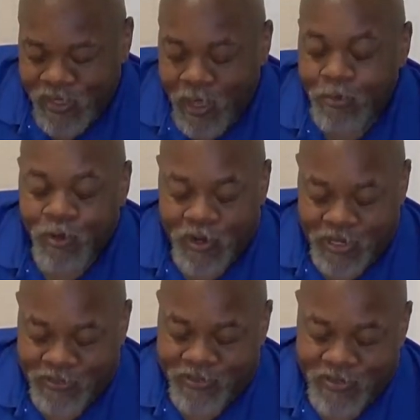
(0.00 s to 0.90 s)

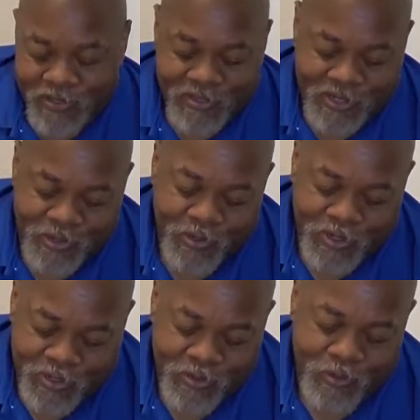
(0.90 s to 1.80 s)
upgrades that you
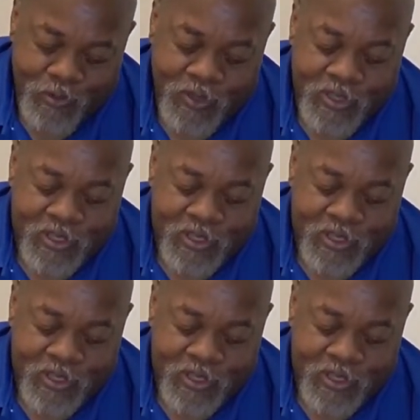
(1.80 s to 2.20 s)
can do